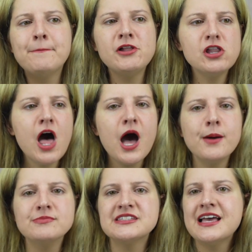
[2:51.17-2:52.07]

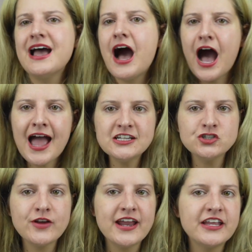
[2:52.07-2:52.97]
plumped,
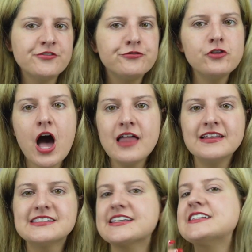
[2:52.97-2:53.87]
hydrated,
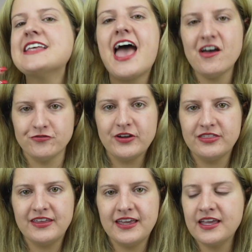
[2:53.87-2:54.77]
flawless. It's
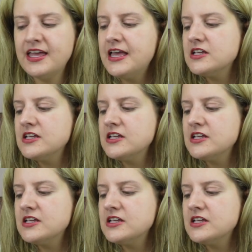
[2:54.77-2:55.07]
everything.